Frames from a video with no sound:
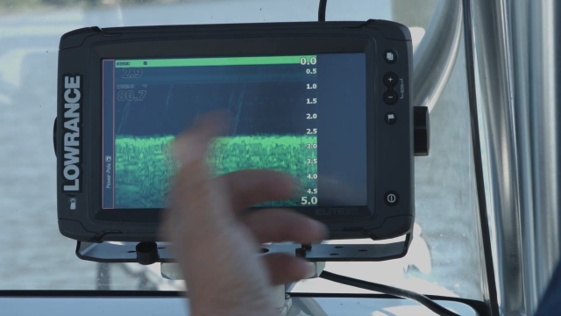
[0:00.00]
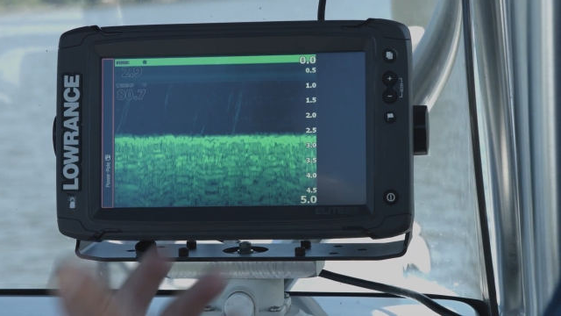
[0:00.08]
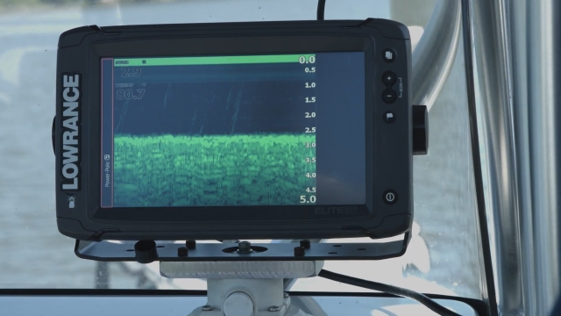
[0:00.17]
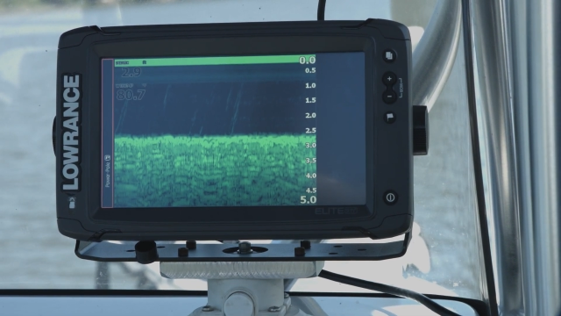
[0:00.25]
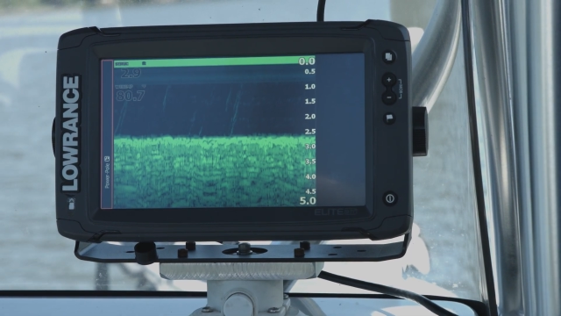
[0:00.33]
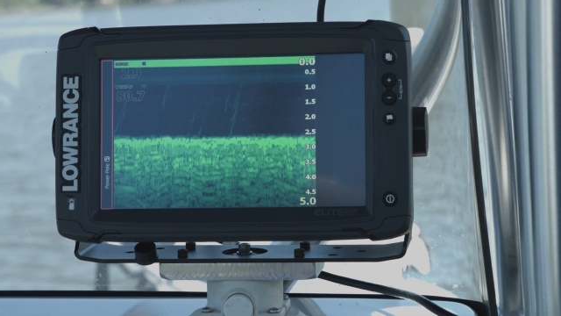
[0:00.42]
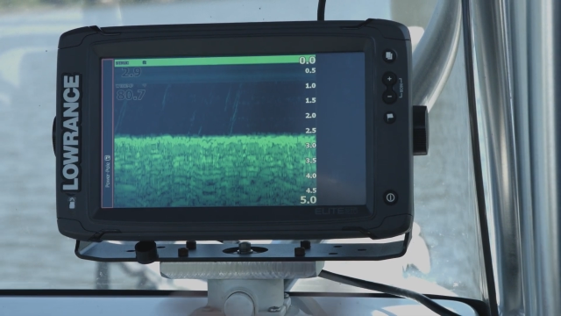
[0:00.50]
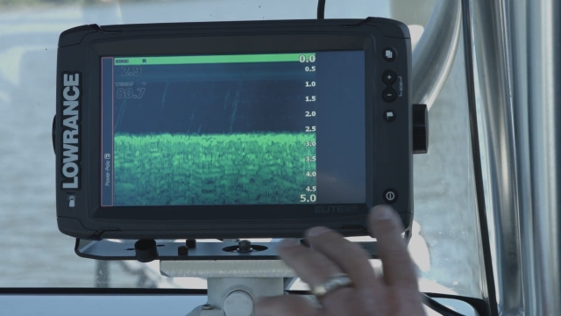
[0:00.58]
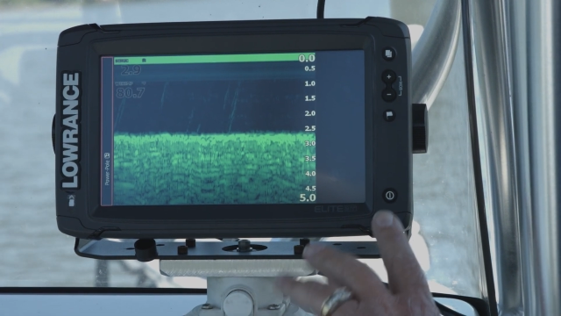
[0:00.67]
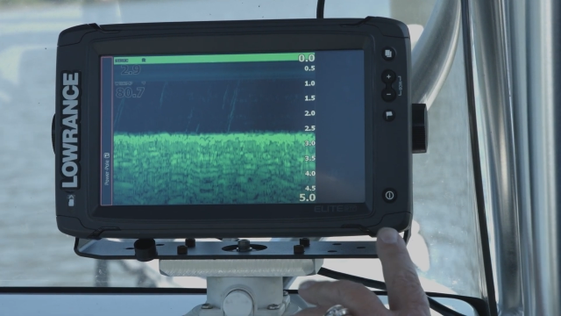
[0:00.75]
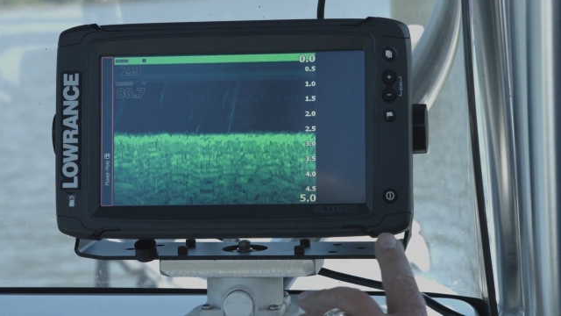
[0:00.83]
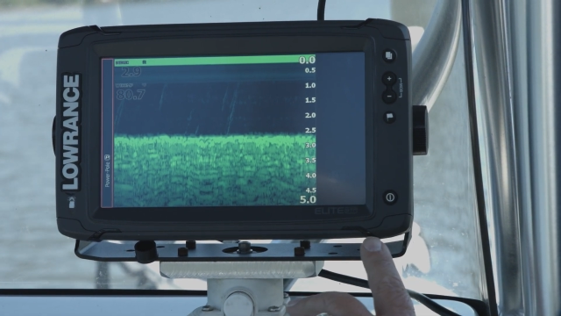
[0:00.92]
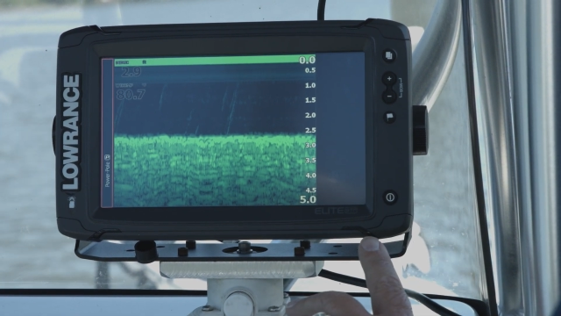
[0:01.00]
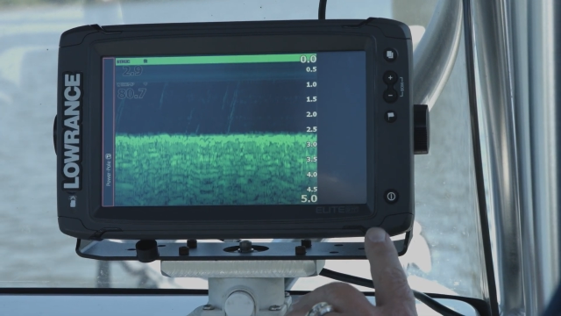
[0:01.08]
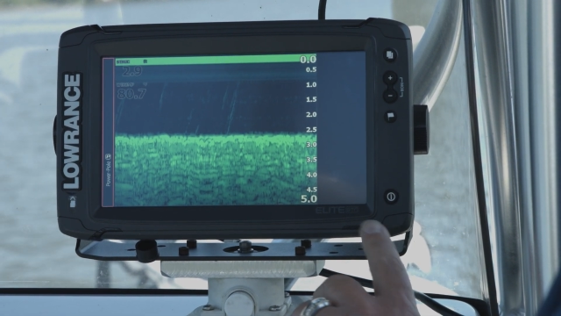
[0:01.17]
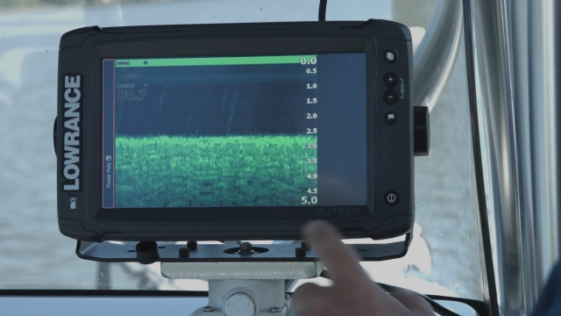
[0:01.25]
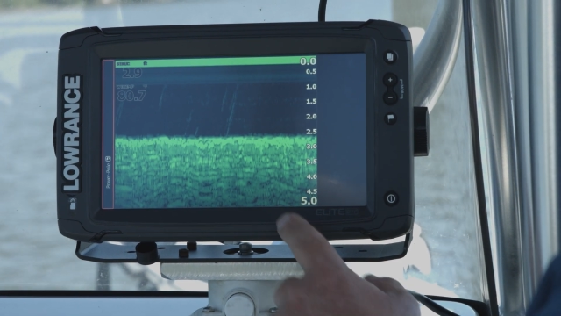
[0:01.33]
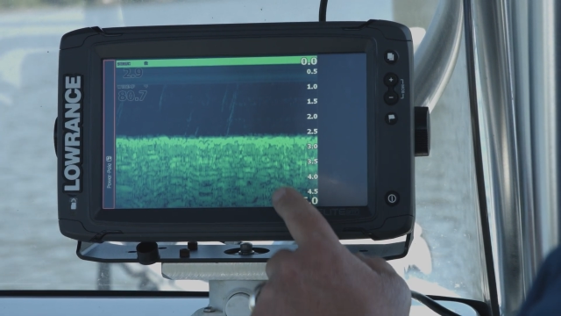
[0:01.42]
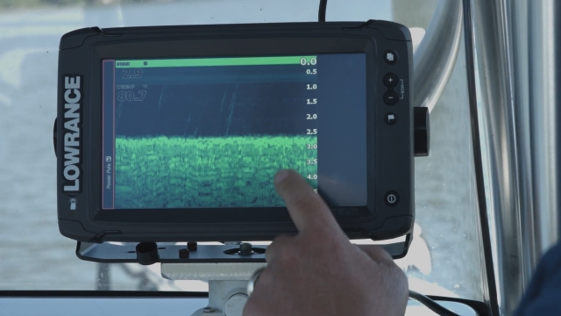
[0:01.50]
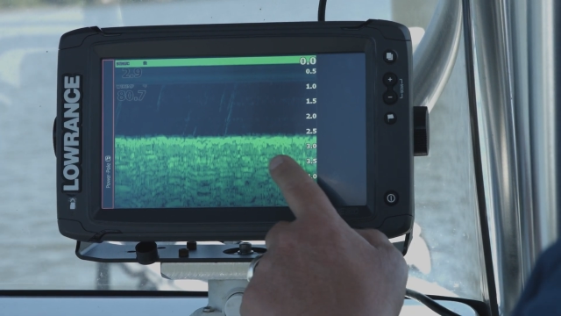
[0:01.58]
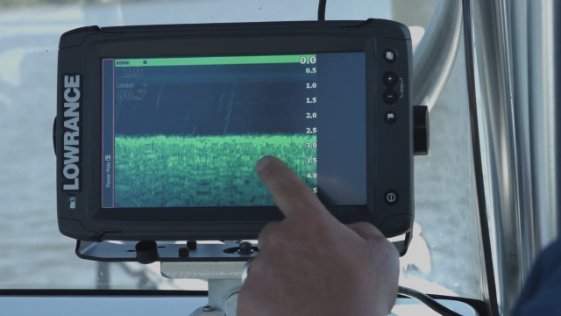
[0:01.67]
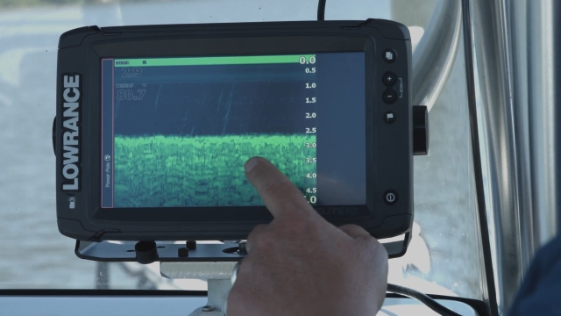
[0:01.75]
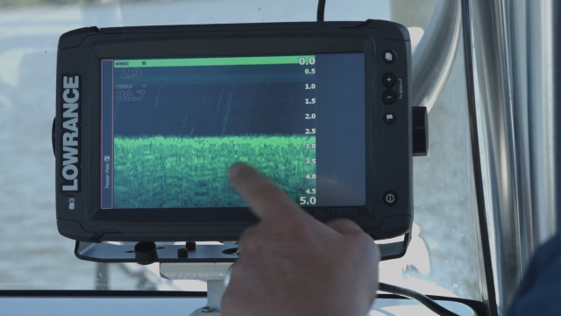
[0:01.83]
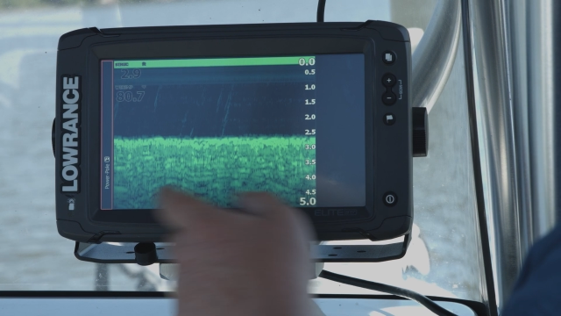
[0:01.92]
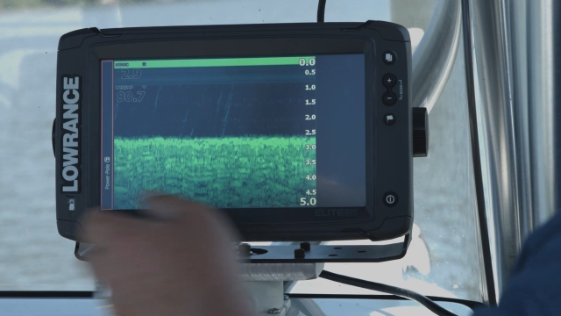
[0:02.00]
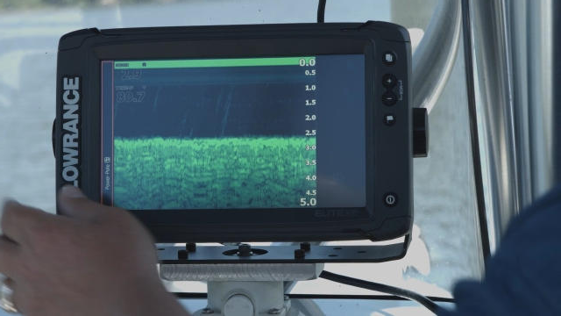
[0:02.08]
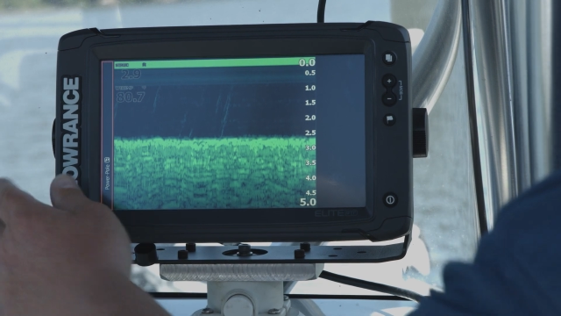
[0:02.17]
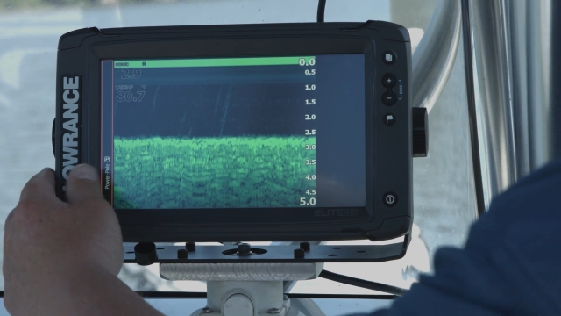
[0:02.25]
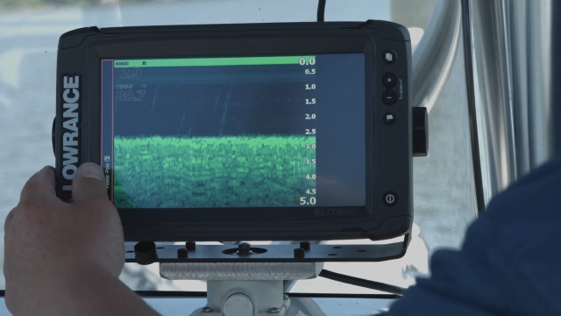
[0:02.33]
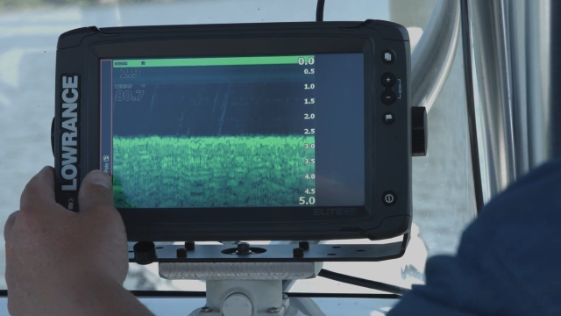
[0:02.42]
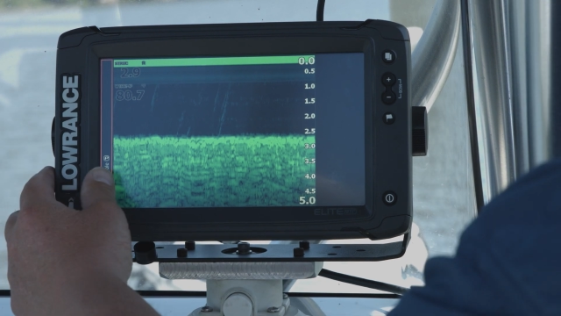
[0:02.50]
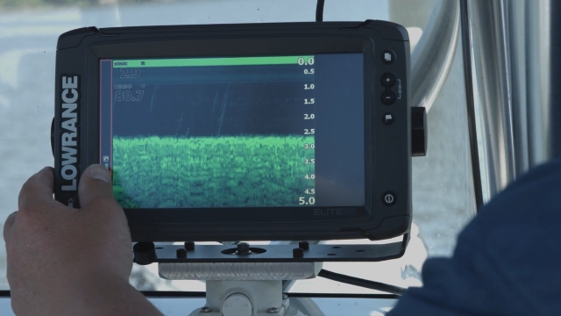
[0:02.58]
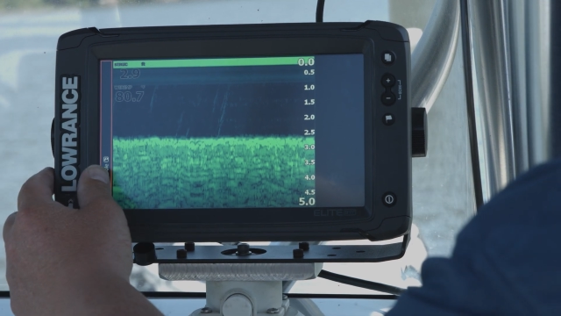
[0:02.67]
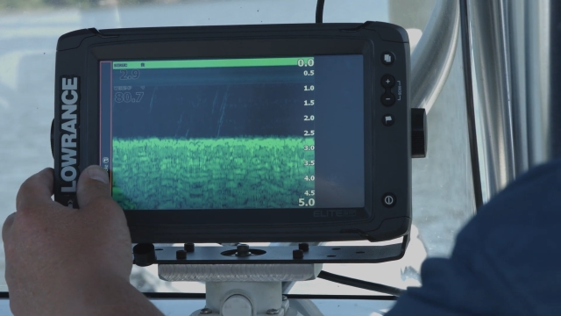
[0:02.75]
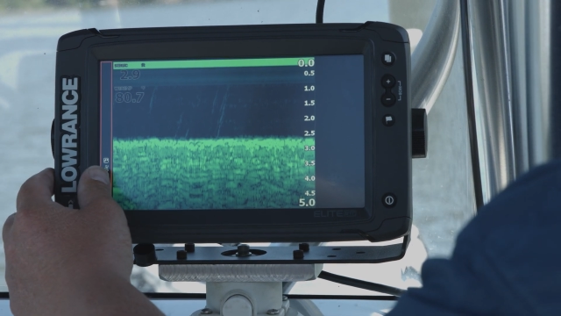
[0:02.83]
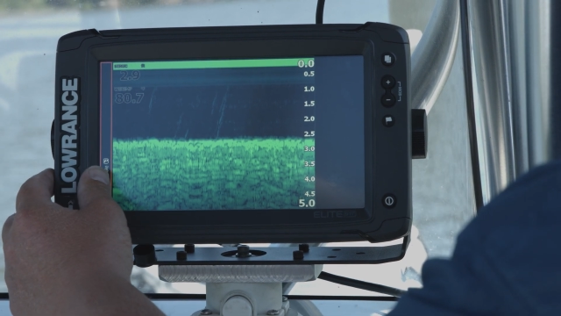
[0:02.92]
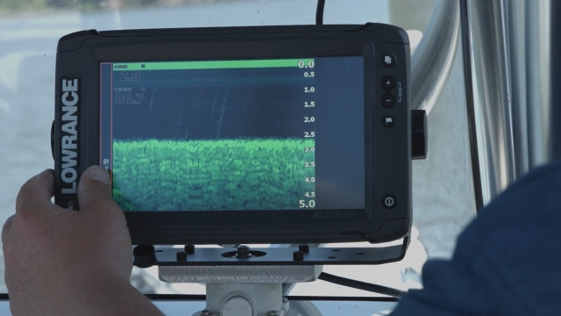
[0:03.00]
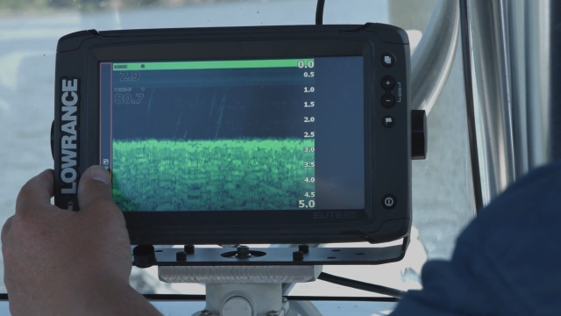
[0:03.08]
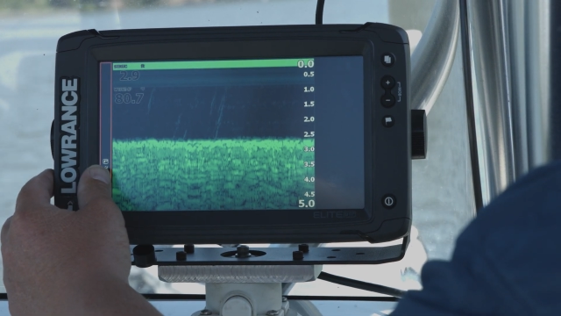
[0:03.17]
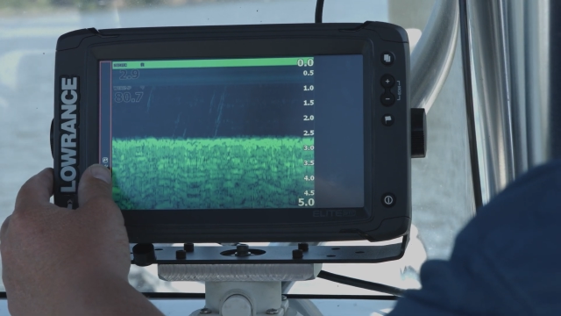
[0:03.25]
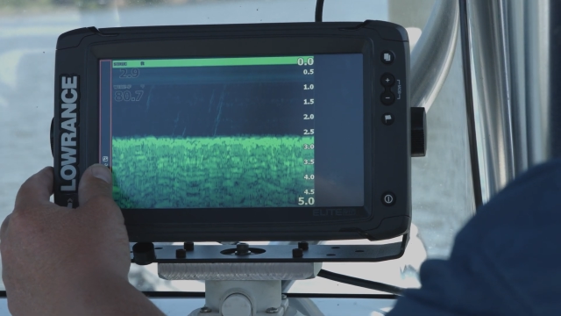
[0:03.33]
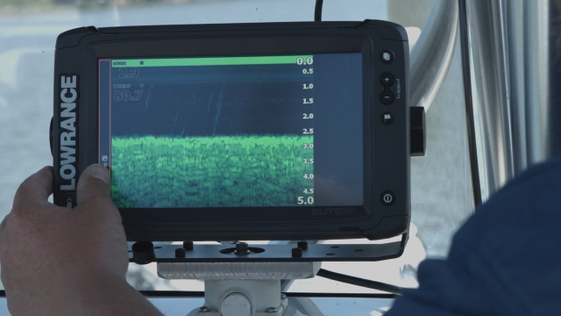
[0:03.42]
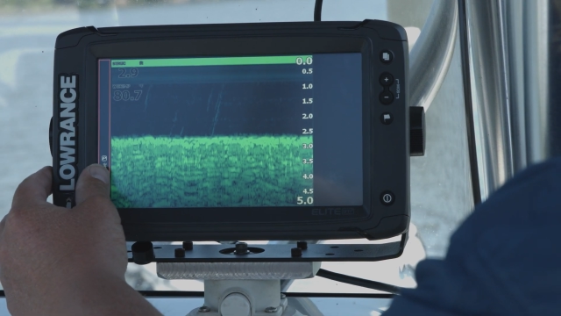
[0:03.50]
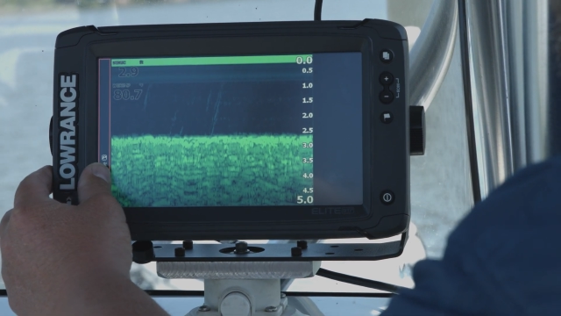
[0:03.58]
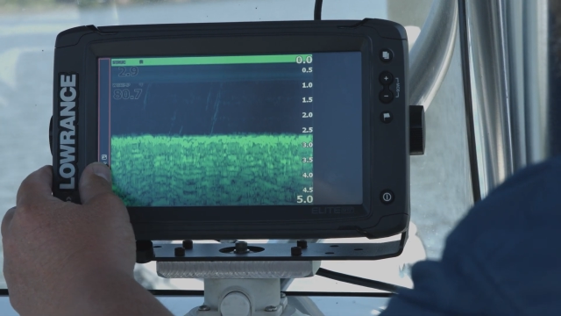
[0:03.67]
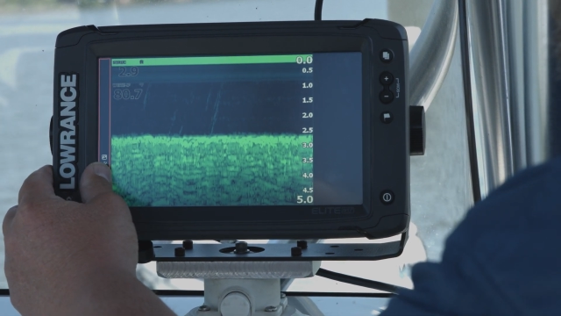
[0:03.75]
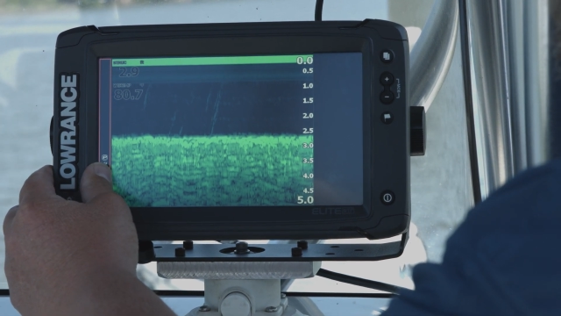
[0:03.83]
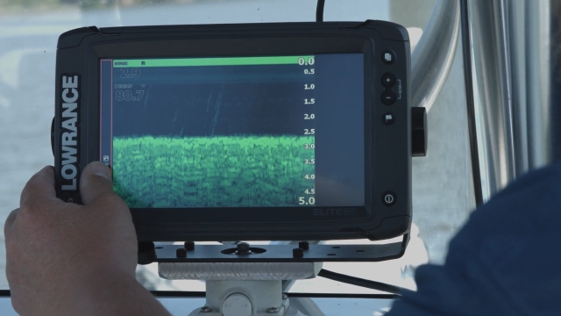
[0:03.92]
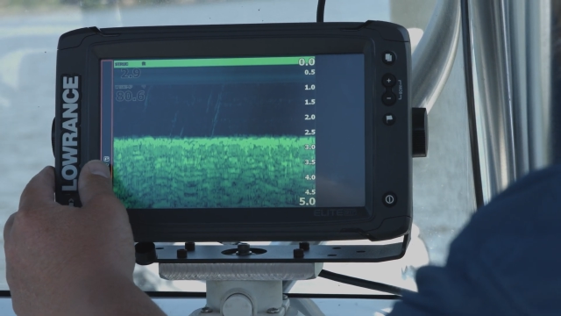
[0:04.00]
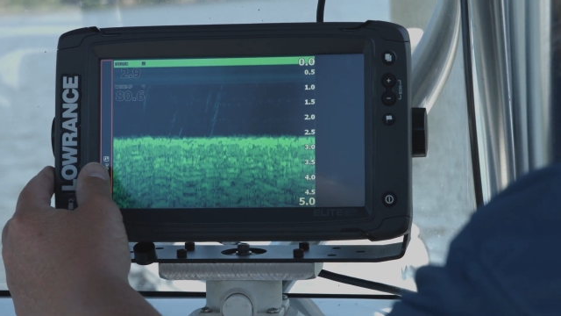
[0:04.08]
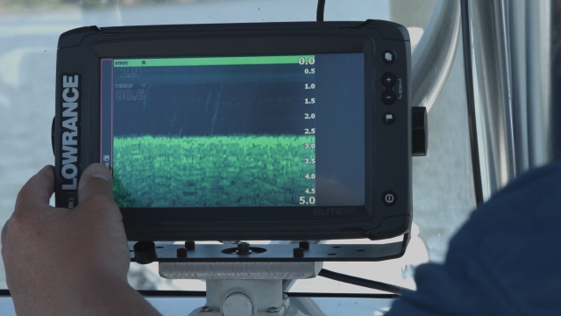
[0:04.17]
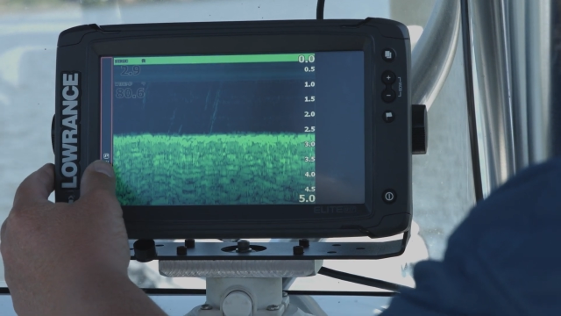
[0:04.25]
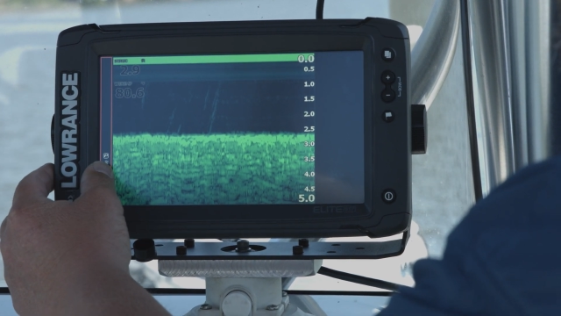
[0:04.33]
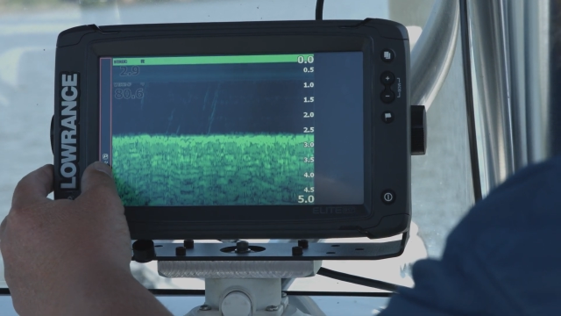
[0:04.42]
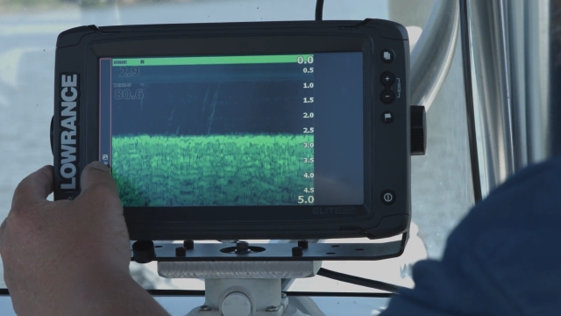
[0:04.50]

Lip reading: (no speaker visible)